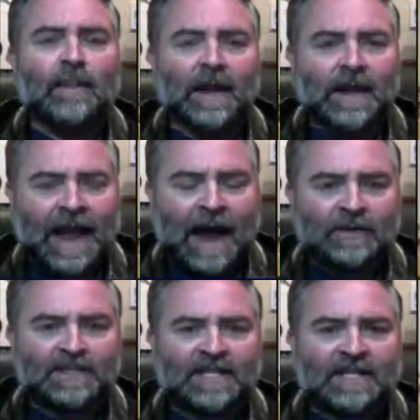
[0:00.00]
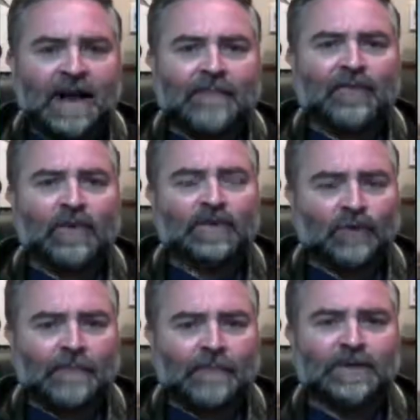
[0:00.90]
But now is the time for
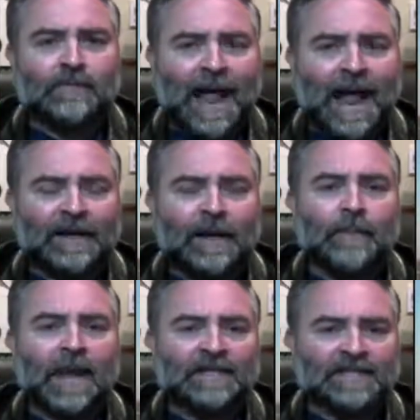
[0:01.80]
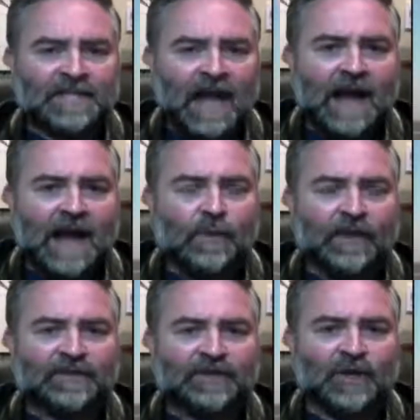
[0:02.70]
Trump to man up and side
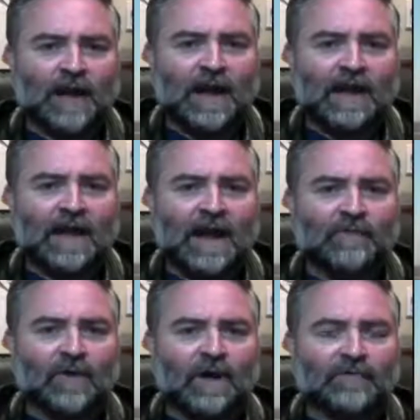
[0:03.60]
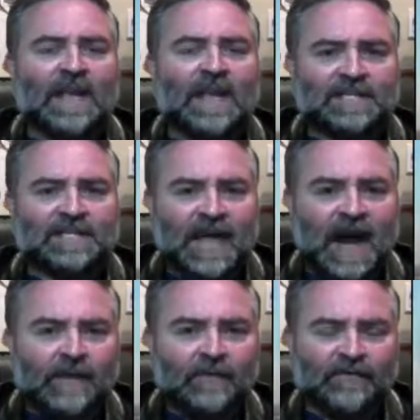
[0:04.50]
with Sergei Lavrov,
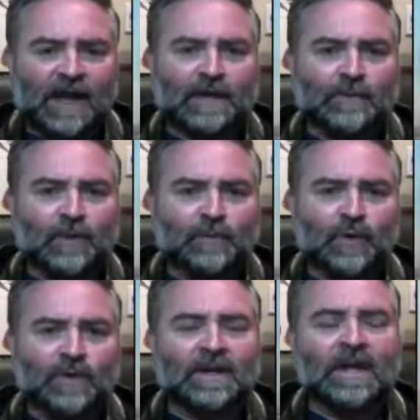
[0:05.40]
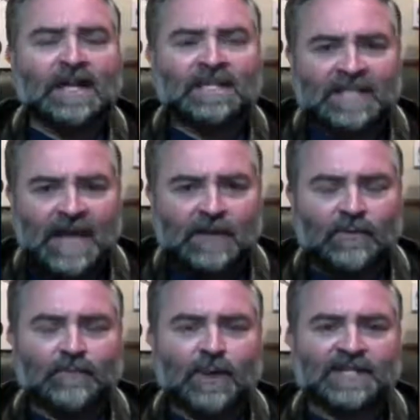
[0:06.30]
side with Vladimir Putin, side
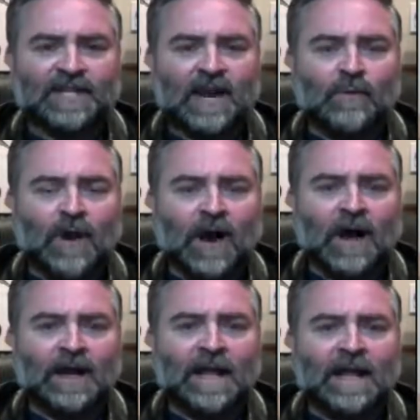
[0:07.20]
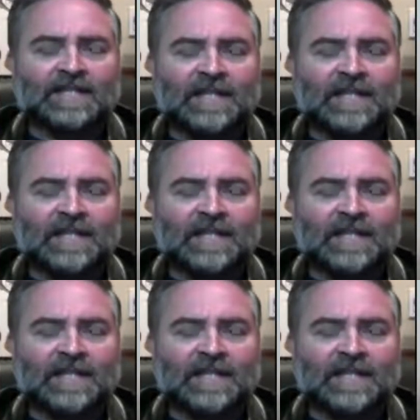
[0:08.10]
with President Rouhani, and